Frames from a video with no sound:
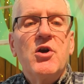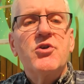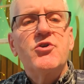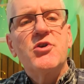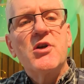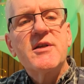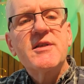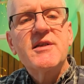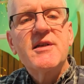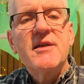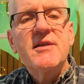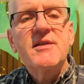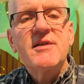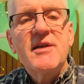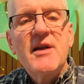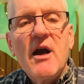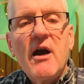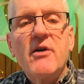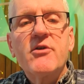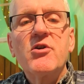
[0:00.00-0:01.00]
Just as
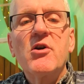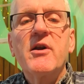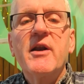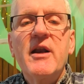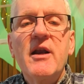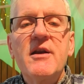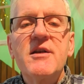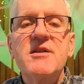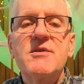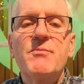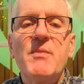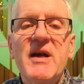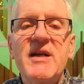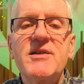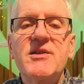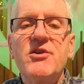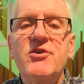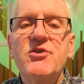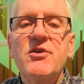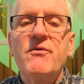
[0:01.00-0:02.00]
Dr. King's
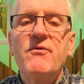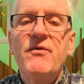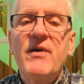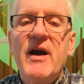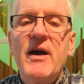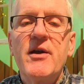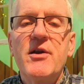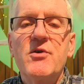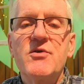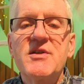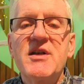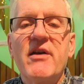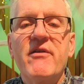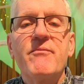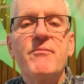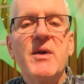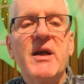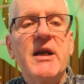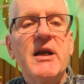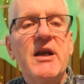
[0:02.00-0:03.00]
message and values
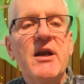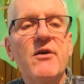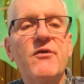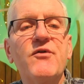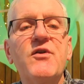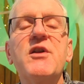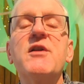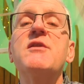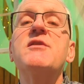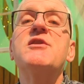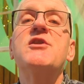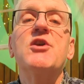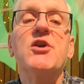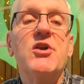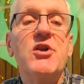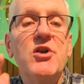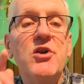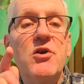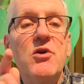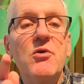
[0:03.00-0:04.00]
have been gifted to
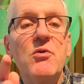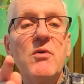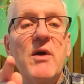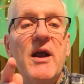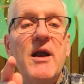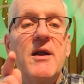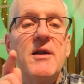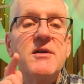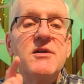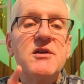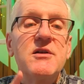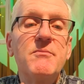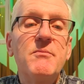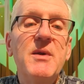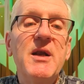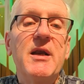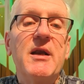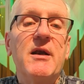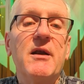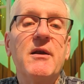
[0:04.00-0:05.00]
you and to
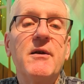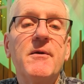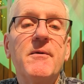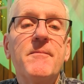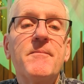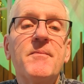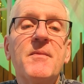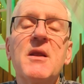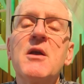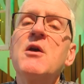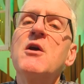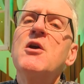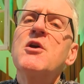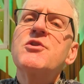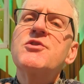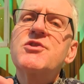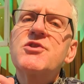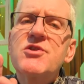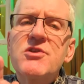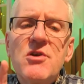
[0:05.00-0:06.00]
me,
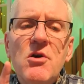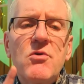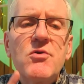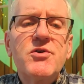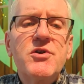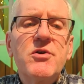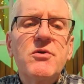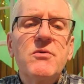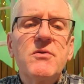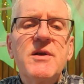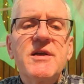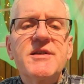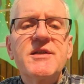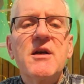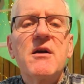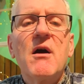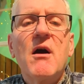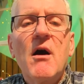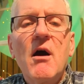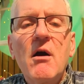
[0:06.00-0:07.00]
so too is
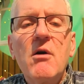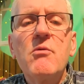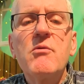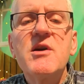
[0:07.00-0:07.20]
it our